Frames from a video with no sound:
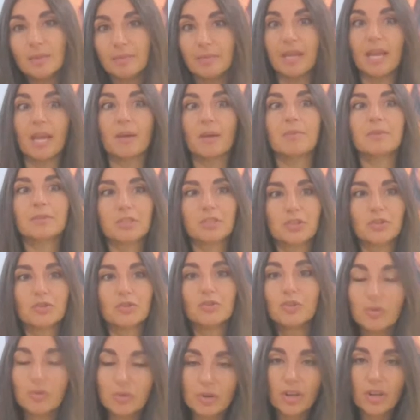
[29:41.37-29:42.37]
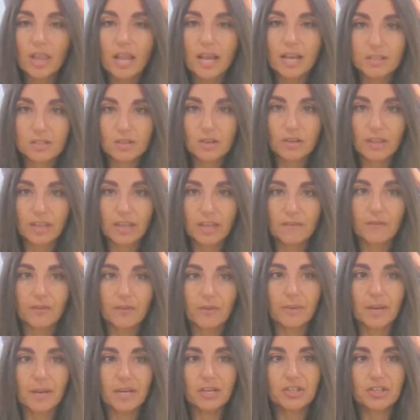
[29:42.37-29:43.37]
being able to utilize all the
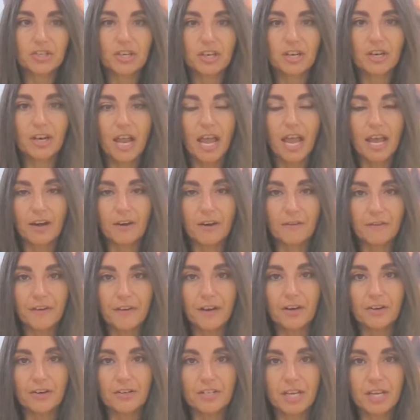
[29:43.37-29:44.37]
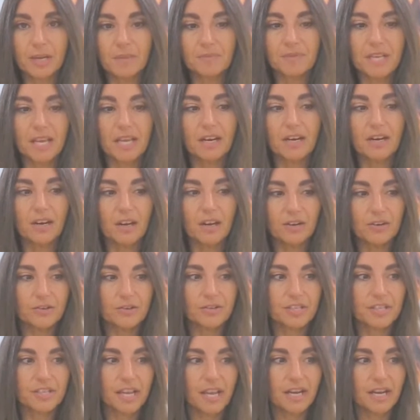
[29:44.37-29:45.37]
information at our fingertips and an
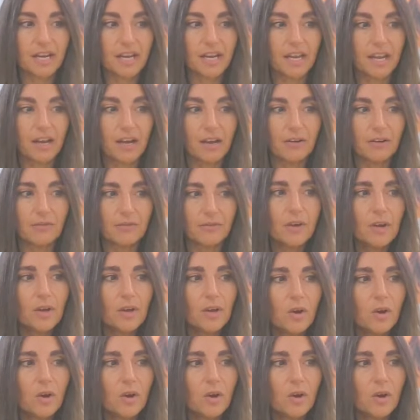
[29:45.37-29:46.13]
understanding of,